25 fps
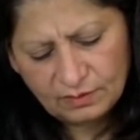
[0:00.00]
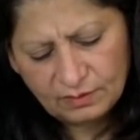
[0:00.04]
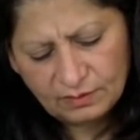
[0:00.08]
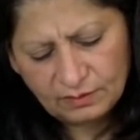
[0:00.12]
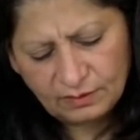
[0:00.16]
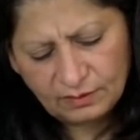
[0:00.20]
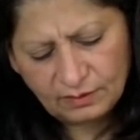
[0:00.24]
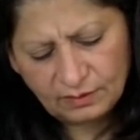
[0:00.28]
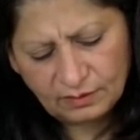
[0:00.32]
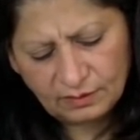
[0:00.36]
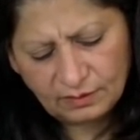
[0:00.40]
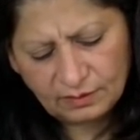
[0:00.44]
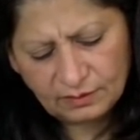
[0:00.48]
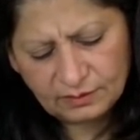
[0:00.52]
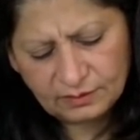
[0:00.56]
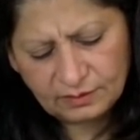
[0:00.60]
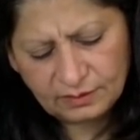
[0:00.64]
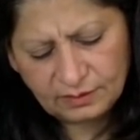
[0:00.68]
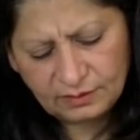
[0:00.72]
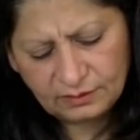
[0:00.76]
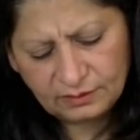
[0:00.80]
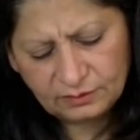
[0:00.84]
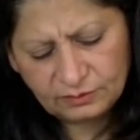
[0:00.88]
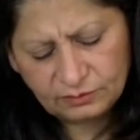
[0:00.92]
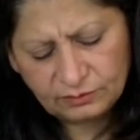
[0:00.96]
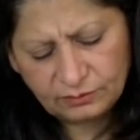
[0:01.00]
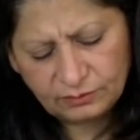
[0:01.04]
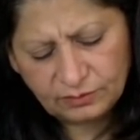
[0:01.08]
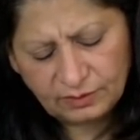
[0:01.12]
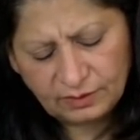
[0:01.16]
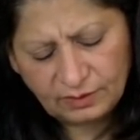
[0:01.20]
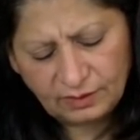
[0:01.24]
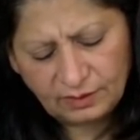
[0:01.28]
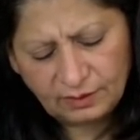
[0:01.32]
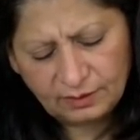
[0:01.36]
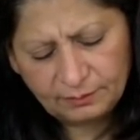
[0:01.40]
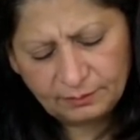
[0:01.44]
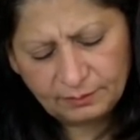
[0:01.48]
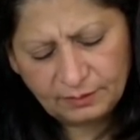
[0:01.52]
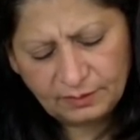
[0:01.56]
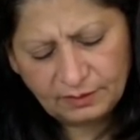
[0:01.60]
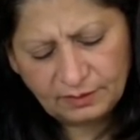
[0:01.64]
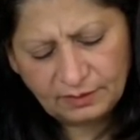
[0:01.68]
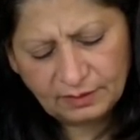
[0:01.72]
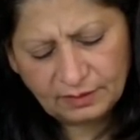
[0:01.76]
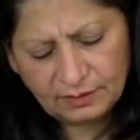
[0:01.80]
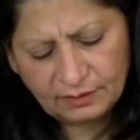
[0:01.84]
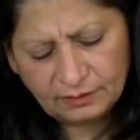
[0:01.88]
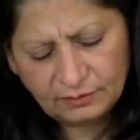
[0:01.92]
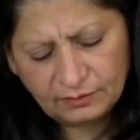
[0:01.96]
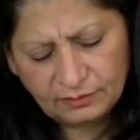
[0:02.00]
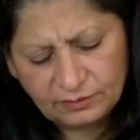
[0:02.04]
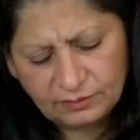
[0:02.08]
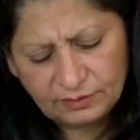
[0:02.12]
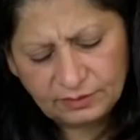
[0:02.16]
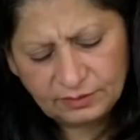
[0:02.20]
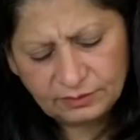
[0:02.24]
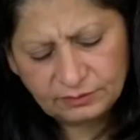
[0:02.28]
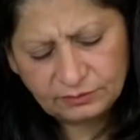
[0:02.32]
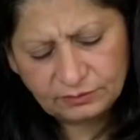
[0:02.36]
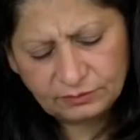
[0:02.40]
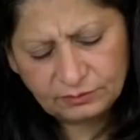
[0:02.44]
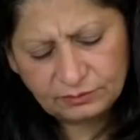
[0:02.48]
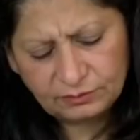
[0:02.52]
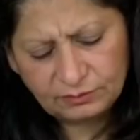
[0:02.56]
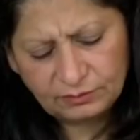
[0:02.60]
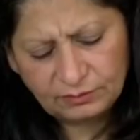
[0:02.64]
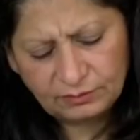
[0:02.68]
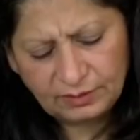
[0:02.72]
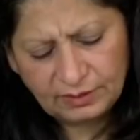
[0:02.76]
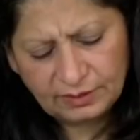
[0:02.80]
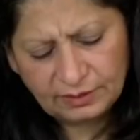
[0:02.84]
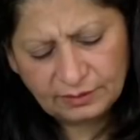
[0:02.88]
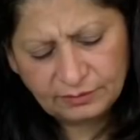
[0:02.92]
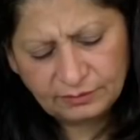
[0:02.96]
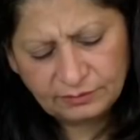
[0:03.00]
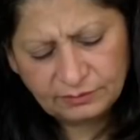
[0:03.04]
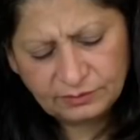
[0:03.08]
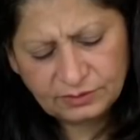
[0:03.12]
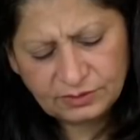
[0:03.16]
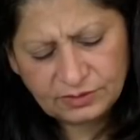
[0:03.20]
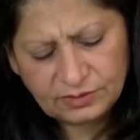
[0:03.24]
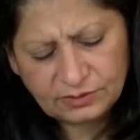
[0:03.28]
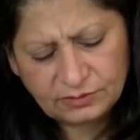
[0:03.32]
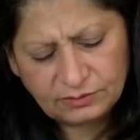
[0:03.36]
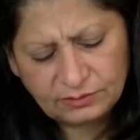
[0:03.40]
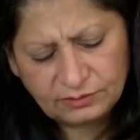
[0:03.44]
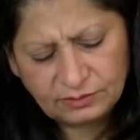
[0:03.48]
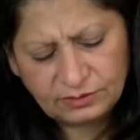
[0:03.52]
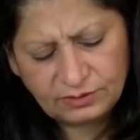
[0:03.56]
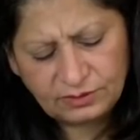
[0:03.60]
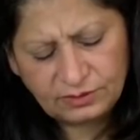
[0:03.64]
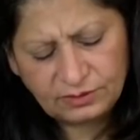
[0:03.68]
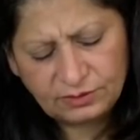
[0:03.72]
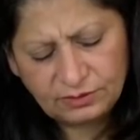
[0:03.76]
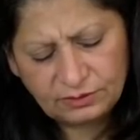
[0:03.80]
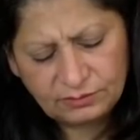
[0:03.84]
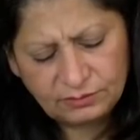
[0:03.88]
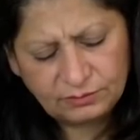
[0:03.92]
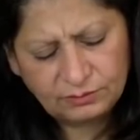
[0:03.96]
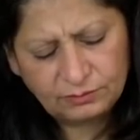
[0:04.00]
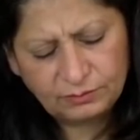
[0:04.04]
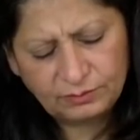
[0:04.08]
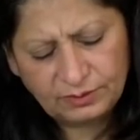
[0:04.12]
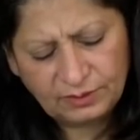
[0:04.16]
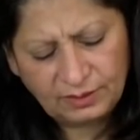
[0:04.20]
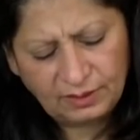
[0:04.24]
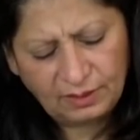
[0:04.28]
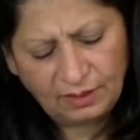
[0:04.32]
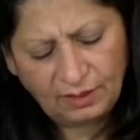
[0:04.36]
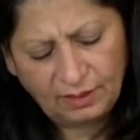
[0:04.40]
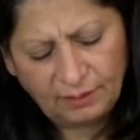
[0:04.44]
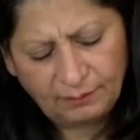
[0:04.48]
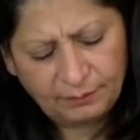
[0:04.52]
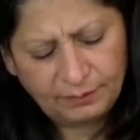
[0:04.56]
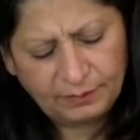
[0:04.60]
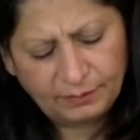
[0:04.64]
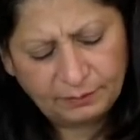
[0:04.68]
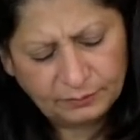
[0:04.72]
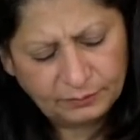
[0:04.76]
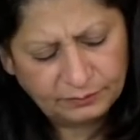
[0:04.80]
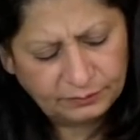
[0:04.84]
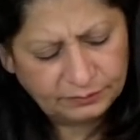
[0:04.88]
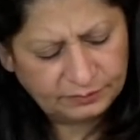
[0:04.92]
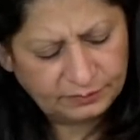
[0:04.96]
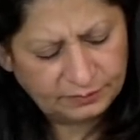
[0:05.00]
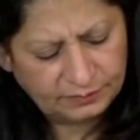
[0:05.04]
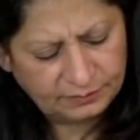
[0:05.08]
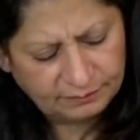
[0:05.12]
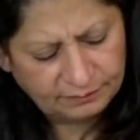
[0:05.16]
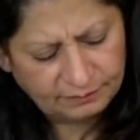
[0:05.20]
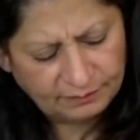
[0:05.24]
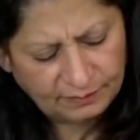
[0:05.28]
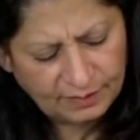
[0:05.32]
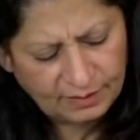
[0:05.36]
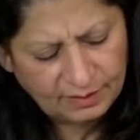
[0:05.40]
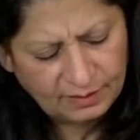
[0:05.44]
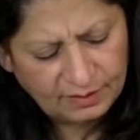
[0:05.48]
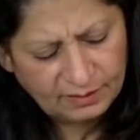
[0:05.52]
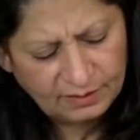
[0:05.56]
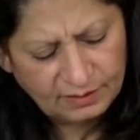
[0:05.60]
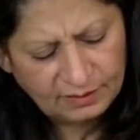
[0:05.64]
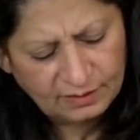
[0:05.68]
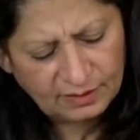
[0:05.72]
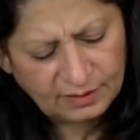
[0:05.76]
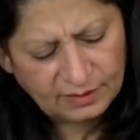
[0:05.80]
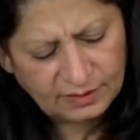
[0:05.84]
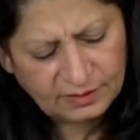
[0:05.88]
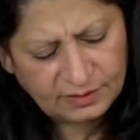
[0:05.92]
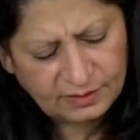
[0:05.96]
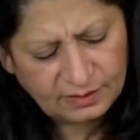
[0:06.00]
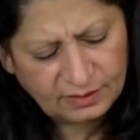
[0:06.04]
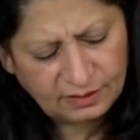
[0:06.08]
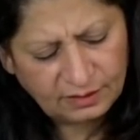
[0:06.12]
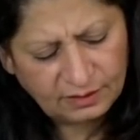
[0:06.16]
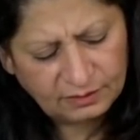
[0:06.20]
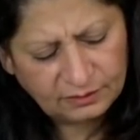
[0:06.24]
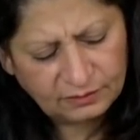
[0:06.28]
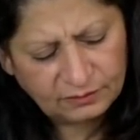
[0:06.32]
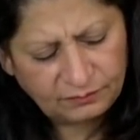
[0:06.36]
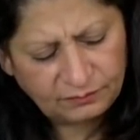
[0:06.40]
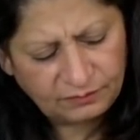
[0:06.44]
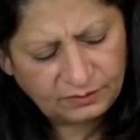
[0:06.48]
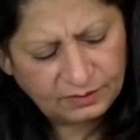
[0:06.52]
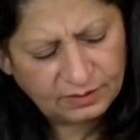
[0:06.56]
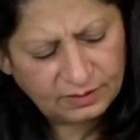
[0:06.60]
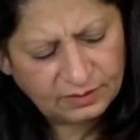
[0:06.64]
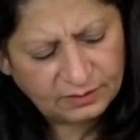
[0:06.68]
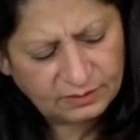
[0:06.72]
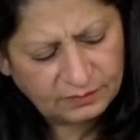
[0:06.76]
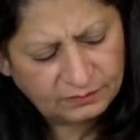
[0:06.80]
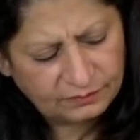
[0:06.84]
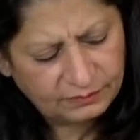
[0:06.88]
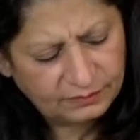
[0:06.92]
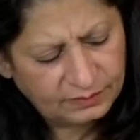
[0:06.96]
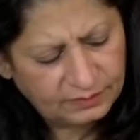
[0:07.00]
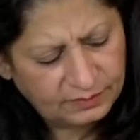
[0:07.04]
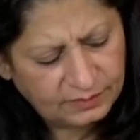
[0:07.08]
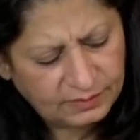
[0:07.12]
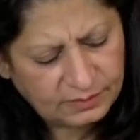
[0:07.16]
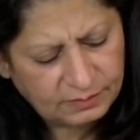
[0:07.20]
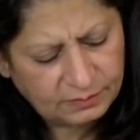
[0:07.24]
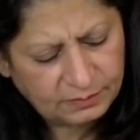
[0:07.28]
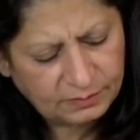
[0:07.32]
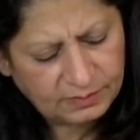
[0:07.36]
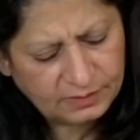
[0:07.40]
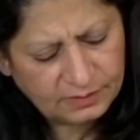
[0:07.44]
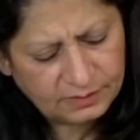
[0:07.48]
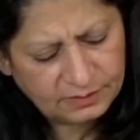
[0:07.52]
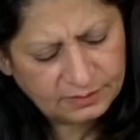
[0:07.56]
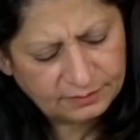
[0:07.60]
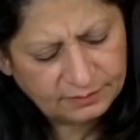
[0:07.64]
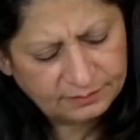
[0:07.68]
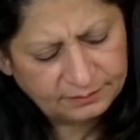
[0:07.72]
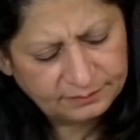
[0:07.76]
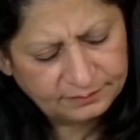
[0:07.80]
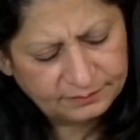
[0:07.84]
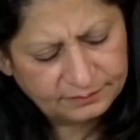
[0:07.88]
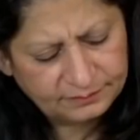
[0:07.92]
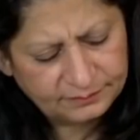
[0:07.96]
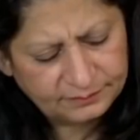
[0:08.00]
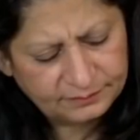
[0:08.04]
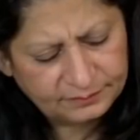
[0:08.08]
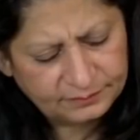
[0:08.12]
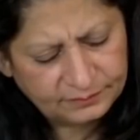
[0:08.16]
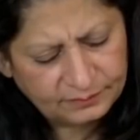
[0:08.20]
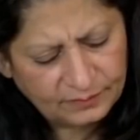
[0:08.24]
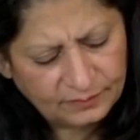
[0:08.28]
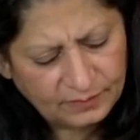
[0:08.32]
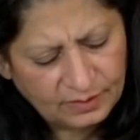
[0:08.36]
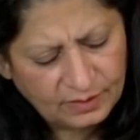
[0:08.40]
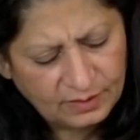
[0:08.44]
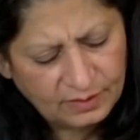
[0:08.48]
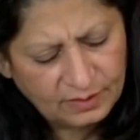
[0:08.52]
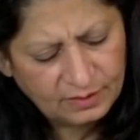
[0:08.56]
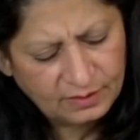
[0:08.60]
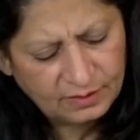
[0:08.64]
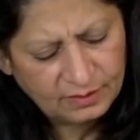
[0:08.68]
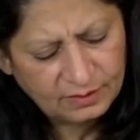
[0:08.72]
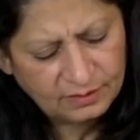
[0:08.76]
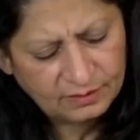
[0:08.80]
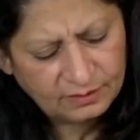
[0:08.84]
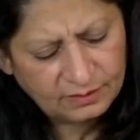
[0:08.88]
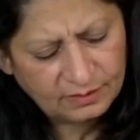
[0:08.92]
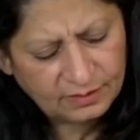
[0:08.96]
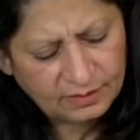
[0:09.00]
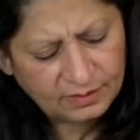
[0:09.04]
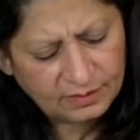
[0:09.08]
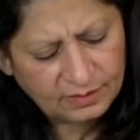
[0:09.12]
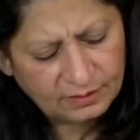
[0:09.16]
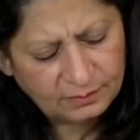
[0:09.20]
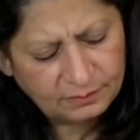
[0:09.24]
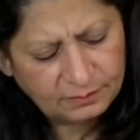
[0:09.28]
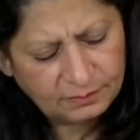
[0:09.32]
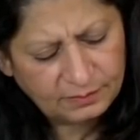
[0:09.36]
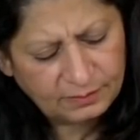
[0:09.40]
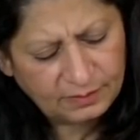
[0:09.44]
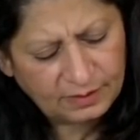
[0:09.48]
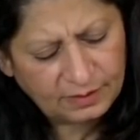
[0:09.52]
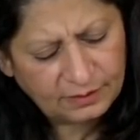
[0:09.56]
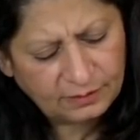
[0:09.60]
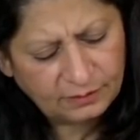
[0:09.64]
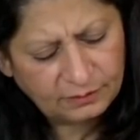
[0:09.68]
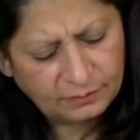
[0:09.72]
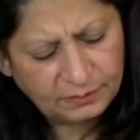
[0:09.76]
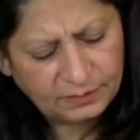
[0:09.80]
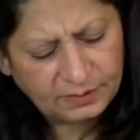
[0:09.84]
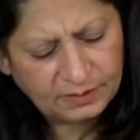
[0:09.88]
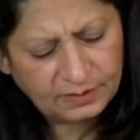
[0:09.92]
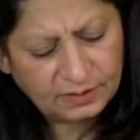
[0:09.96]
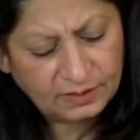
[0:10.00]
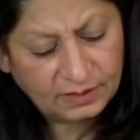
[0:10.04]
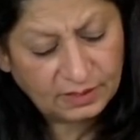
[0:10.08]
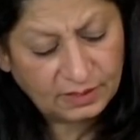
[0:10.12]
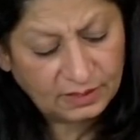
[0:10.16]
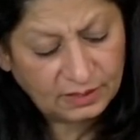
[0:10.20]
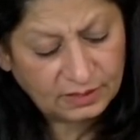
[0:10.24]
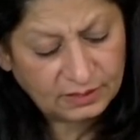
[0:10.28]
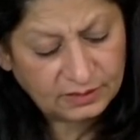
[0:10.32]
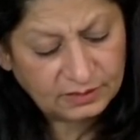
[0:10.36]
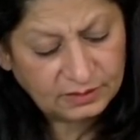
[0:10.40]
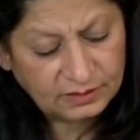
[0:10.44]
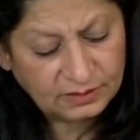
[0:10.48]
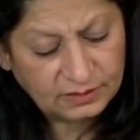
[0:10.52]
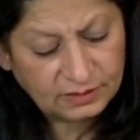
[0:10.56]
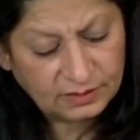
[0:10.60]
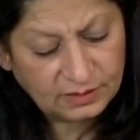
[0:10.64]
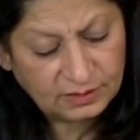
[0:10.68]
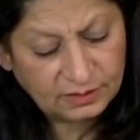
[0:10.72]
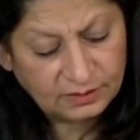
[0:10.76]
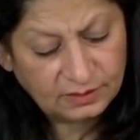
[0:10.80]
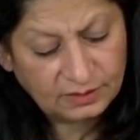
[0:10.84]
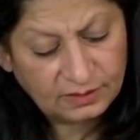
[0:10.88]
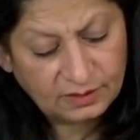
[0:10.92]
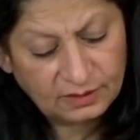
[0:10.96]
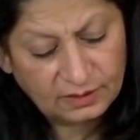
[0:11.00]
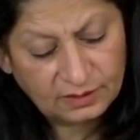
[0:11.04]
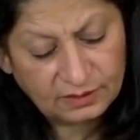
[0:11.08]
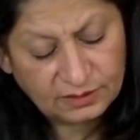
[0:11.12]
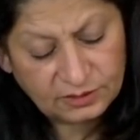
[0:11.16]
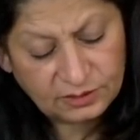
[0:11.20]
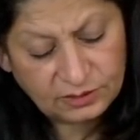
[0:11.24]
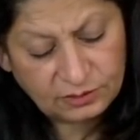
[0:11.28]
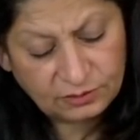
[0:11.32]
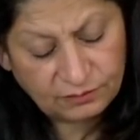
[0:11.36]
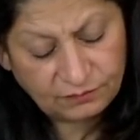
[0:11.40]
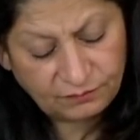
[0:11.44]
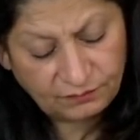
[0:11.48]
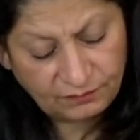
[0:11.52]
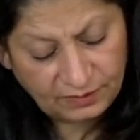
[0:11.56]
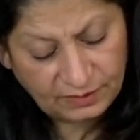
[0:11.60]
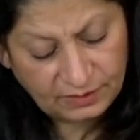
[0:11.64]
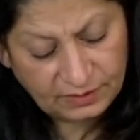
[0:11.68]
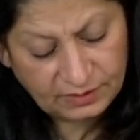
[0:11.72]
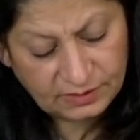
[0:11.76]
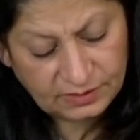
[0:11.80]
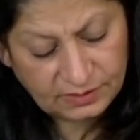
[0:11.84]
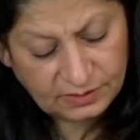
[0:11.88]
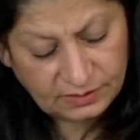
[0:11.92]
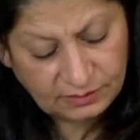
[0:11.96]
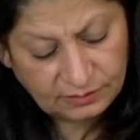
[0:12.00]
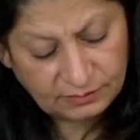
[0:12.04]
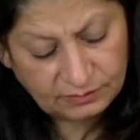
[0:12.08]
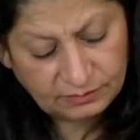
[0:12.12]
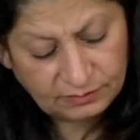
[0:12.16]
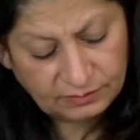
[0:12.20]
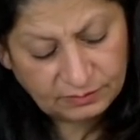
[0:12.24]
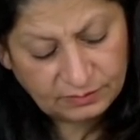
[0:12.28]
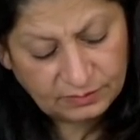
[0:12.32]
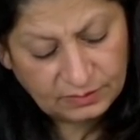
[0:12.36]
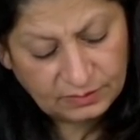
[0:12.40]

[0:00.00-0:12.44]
They are not really too reliable like you into like you know just continue with the happy mood. I see a lot of negative on this person. They keep like you know being hurting and they hurt your feelings too